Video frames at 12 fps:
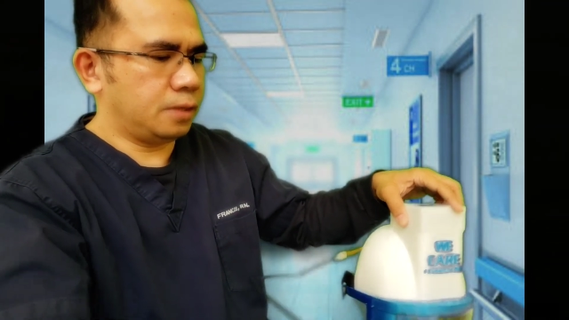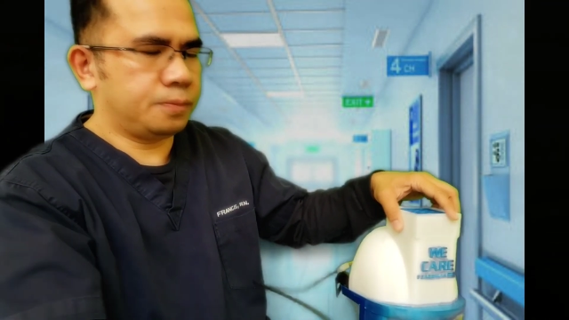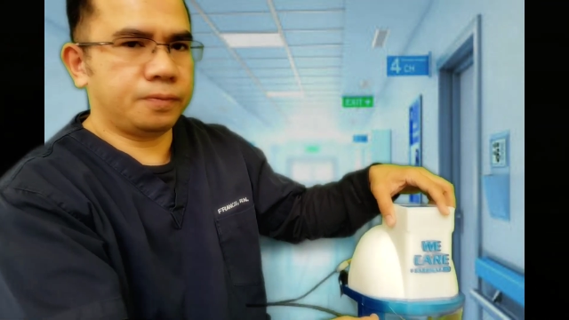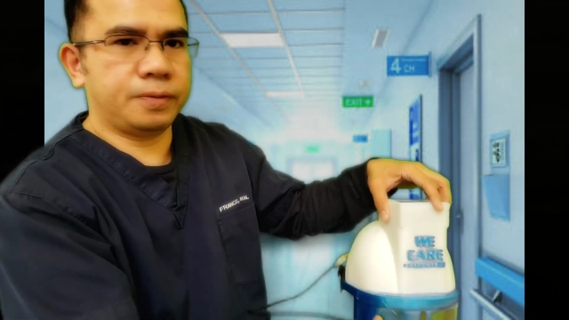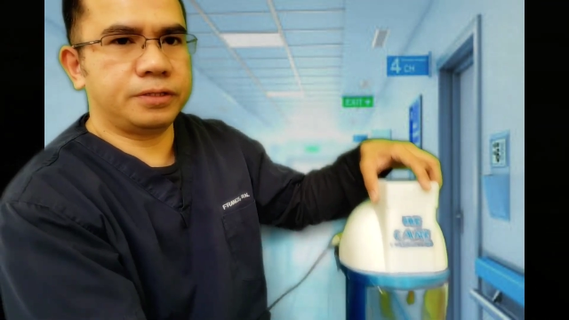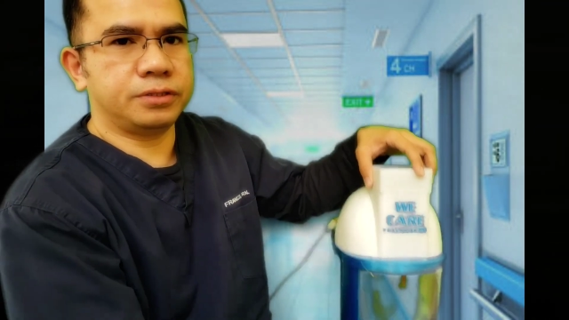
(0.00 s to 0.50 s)
help
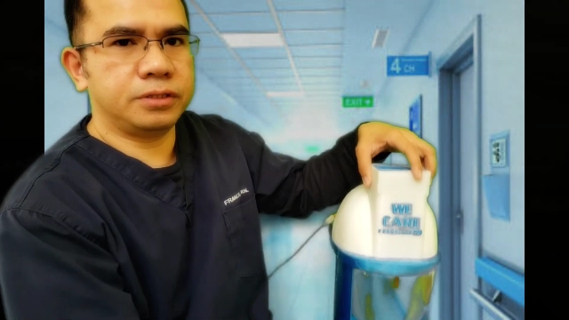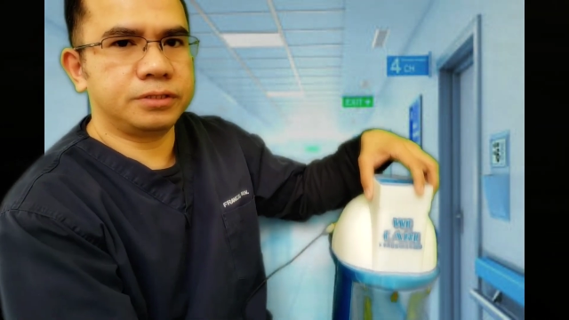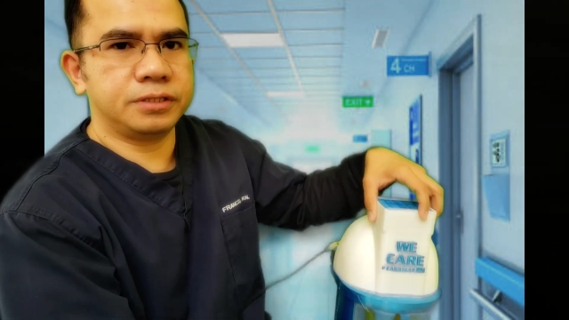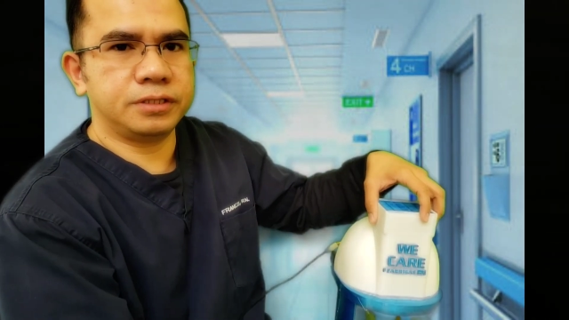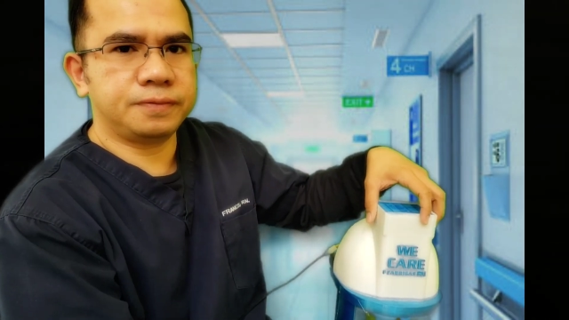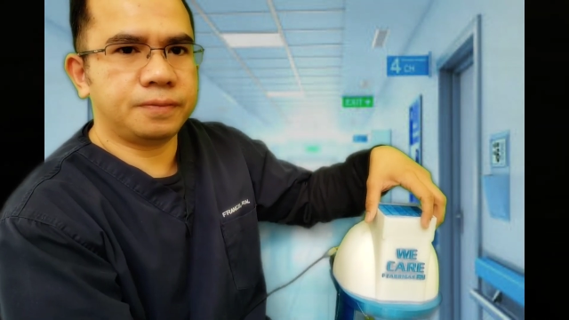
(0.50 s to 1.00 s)

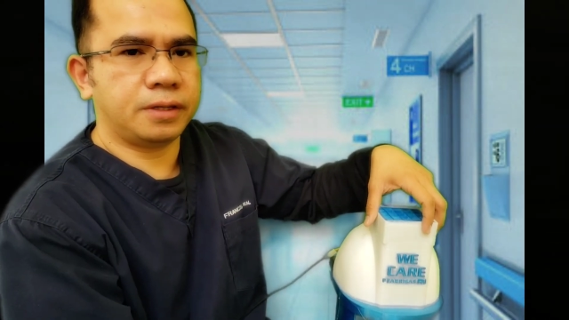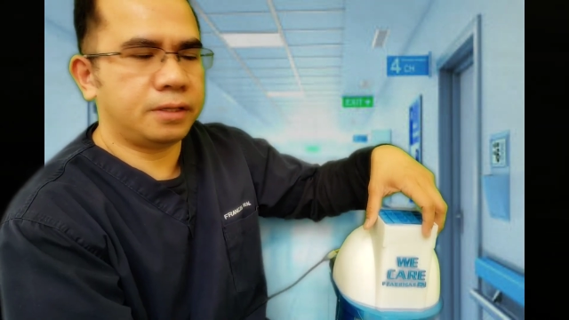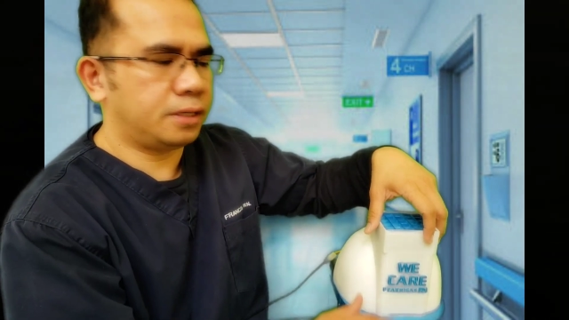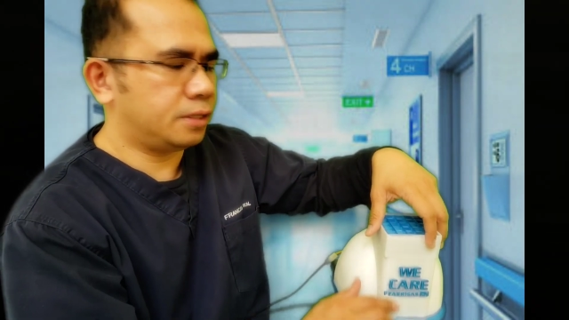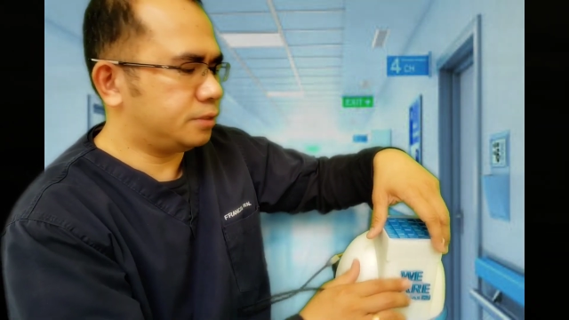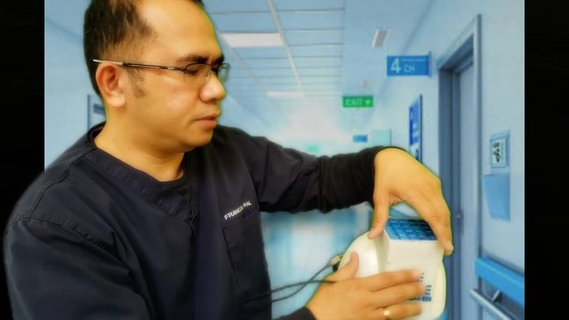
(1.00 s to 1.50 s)
professionals in this fight
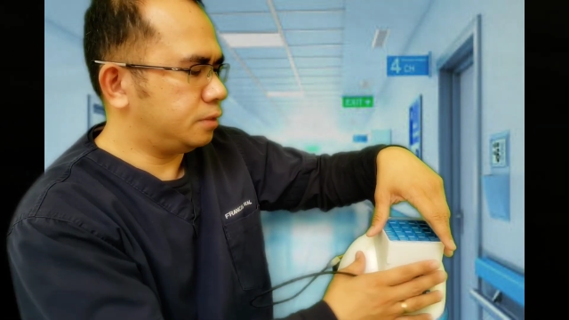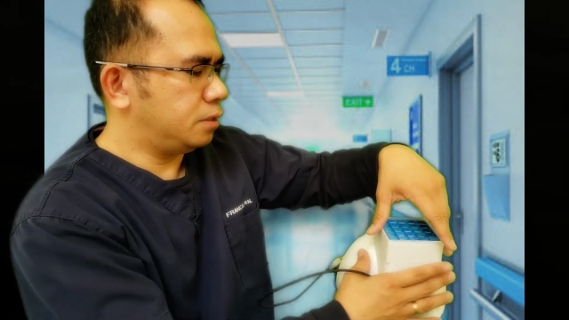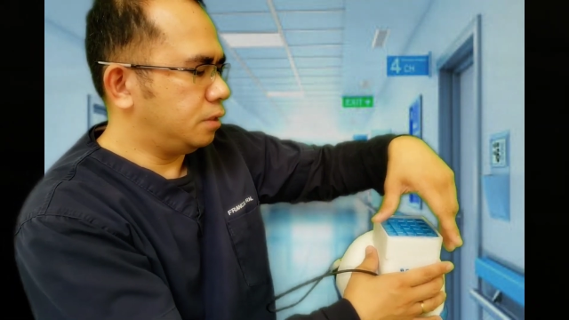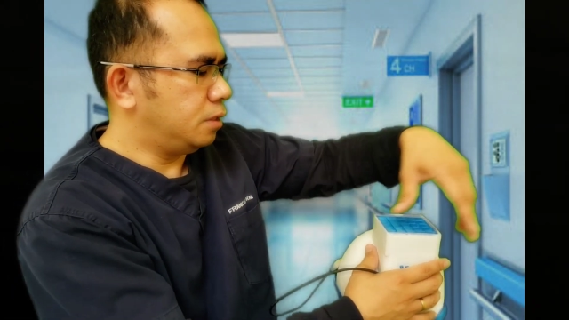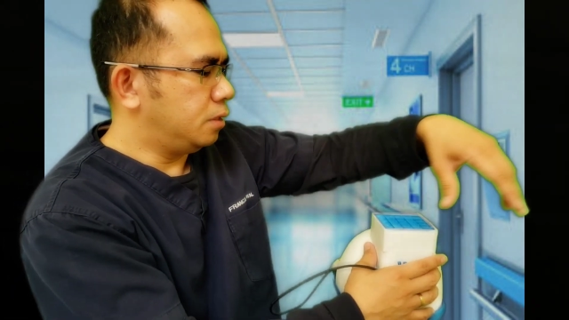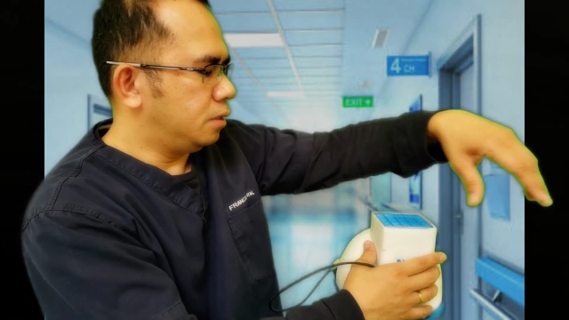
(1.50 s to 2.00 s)
against
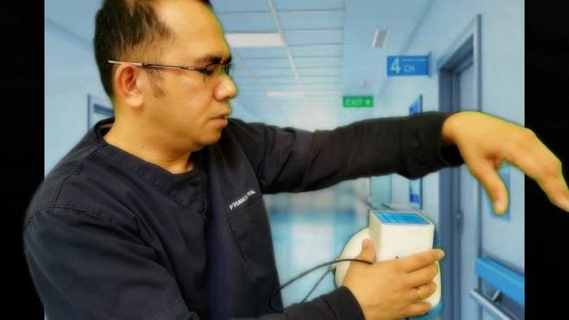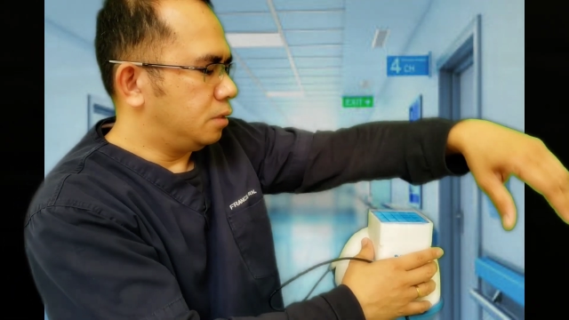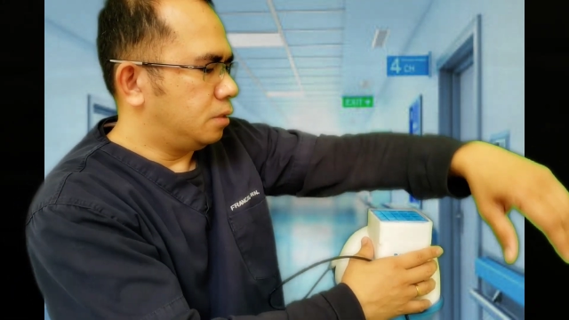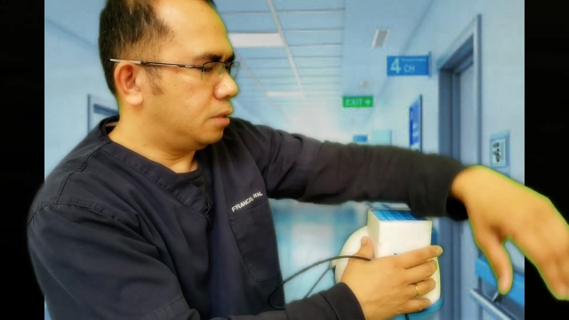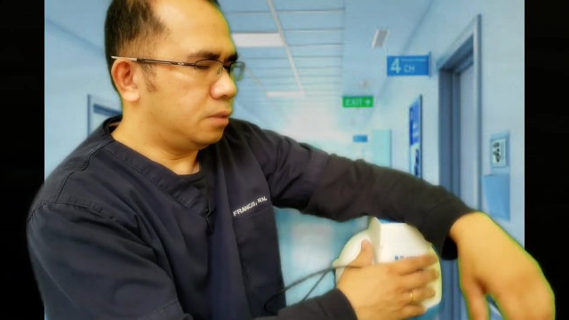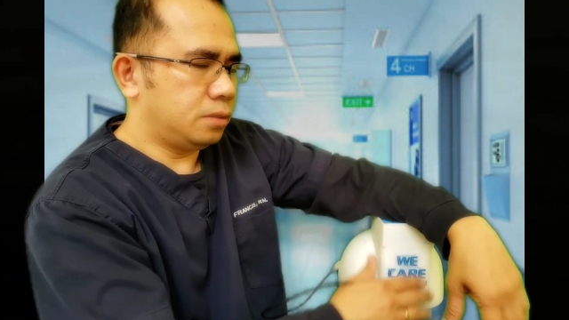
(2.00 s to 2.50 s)

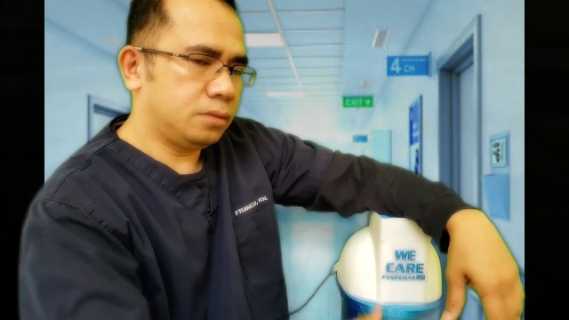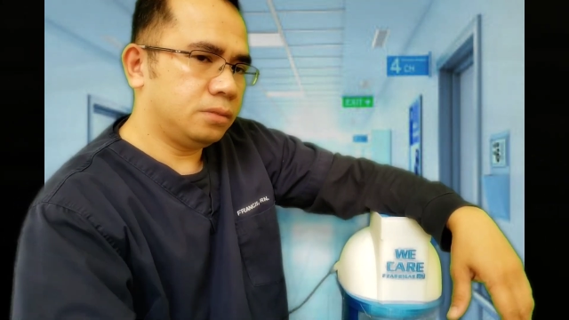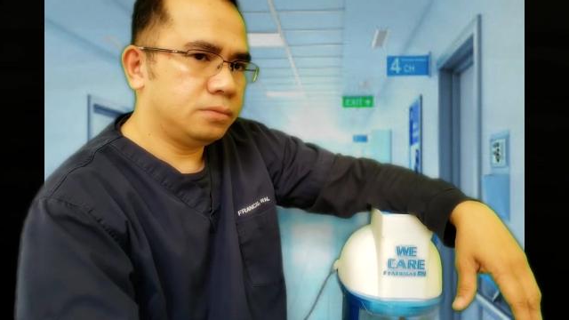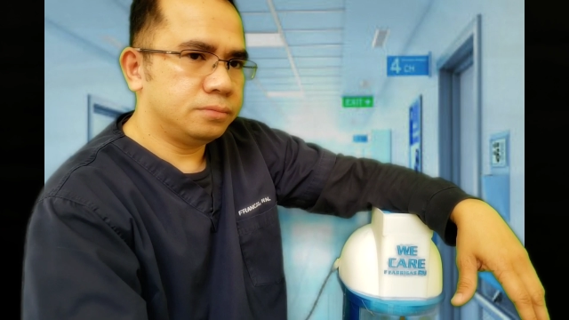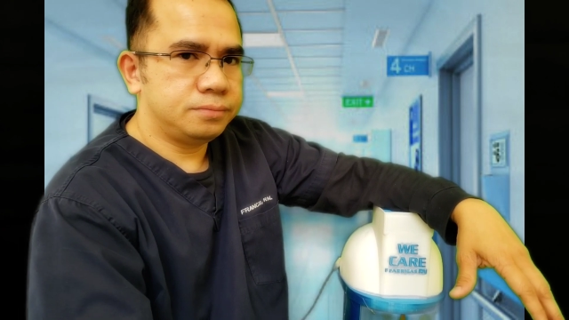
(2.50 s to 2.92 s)
uh,